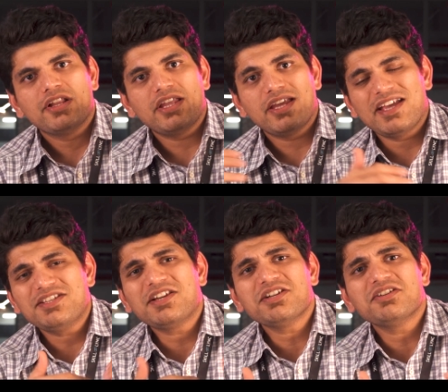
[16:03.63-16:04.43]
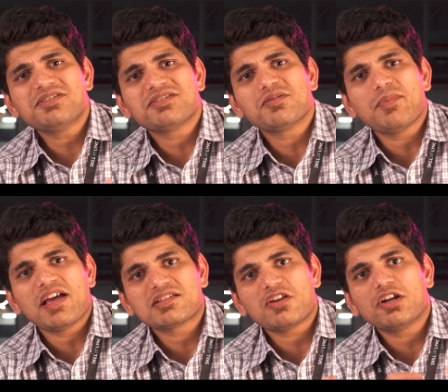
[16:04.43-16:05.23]
The education system
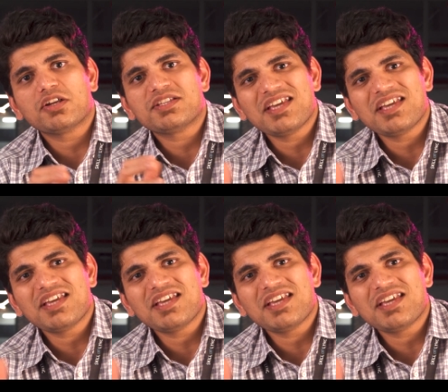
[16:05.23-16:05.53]
has not